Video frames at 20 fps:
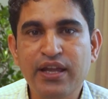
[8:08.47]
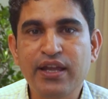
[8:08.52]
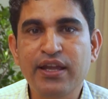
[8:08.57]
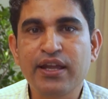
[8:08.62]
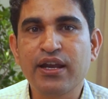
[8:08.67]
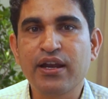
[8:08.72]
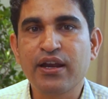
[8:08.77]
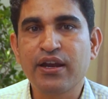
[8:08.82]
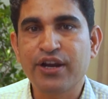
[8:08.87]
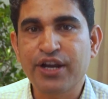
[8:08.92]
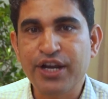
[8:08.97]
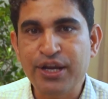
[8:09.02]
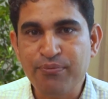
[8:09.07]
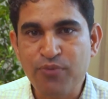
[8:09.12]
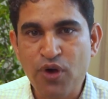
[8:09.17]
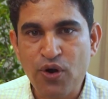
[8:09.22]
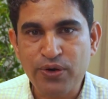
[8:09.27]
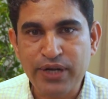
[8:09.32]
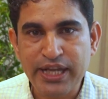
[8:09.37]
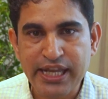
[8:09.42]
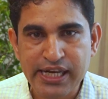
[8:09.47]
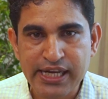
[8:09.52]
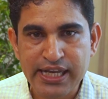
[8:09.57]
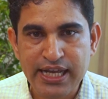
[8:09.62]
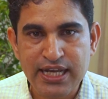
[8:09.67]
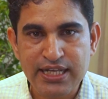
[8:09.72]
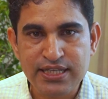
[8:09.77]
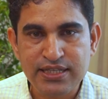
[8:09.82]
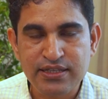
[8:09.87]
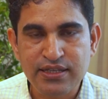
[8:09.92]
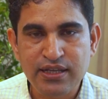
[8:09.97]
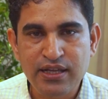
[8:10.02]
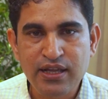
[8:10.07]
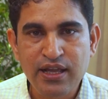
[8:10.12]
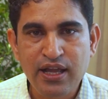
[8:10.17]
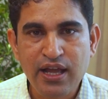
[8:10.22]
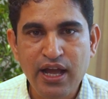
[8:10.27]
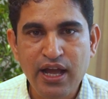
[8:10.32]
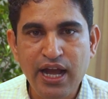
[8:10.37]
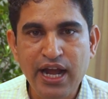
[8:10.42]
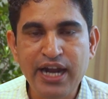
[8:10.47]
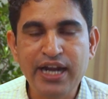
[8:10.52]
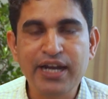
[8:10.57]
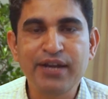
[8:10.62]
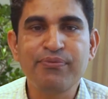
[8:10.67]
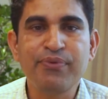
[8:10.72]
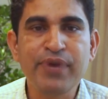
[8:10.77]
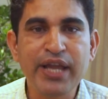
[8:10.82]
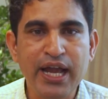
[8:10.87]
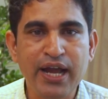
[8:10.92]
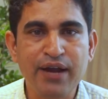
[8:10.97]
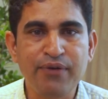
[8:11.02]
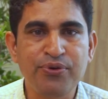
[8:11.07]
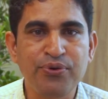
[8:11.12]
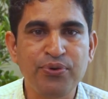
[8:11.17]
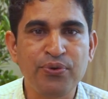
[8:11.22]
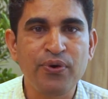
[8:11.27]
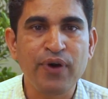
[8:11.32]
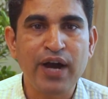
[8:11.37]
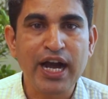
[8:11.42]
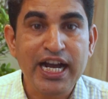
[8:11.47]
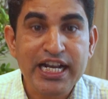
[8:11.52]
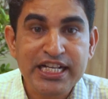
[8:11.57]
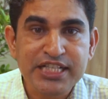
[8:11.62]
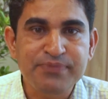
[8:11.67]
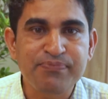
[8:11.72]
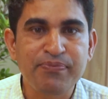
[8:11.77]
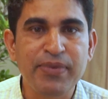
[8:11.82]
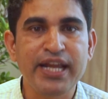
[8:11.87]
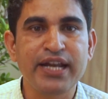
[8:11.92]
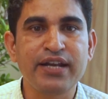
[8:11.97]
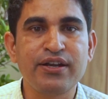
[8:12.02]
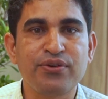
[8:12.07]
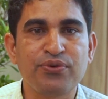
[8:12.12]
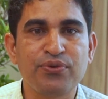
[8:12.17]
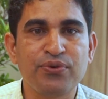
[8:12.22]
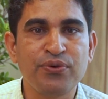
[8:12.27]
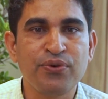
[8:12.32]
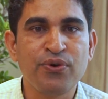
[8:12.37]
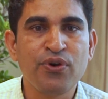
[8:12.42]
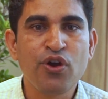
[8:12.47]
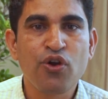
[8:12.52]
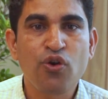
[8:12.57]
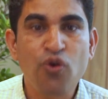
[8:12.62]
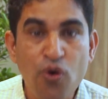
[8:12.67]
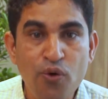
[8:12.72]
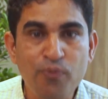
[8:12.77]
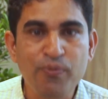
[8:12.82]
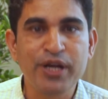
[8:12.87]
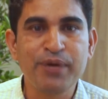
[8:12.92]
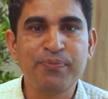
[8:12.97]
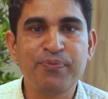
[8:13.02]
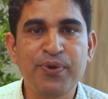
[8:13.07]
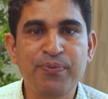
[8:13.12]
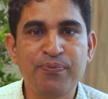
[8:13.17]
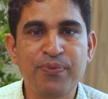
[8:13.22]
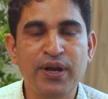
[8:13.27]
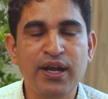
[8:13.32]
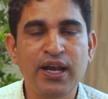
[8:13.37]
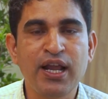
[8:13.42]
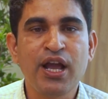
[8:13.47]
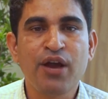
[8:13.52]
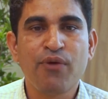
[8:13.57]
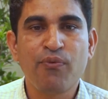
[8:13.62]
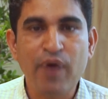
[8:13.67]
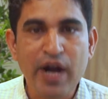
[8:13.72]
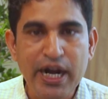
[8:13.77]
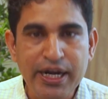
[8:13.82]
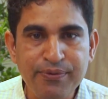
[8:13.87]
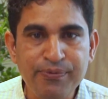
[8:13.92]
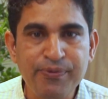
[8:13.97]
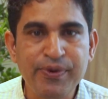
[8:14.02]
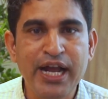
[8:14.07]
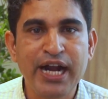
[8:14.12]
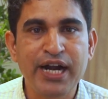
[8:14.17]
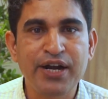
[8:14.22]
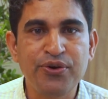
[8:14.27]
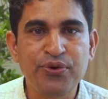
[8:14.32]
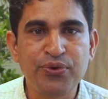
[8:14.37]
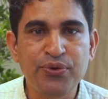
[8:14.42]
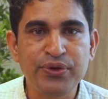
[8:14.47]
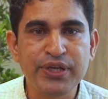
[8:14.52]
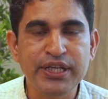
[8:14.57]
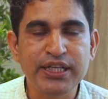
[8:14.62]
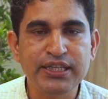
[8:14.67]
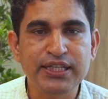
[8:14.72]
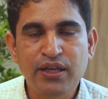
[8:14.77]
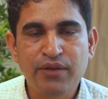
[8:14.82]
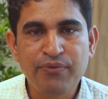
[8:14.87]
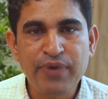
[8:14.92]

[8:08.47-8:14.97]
in remote areas, and we have to explain to common people what we are doing.